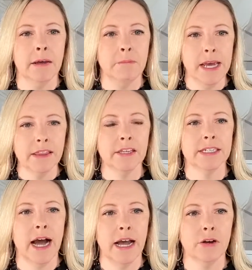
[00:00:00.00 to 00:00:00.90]
Make the
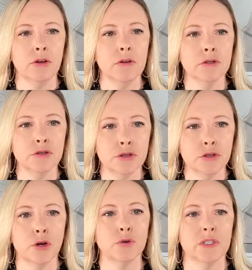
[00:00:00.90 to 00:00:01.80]
title
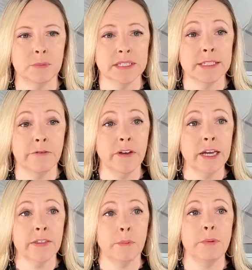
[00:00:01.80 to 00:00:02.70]
so
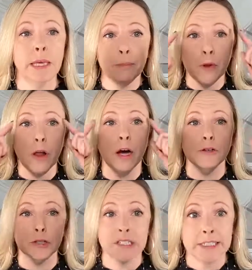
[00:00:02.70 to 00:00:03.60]
specific that people
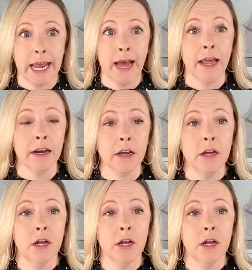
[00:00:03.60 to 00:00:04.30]
understand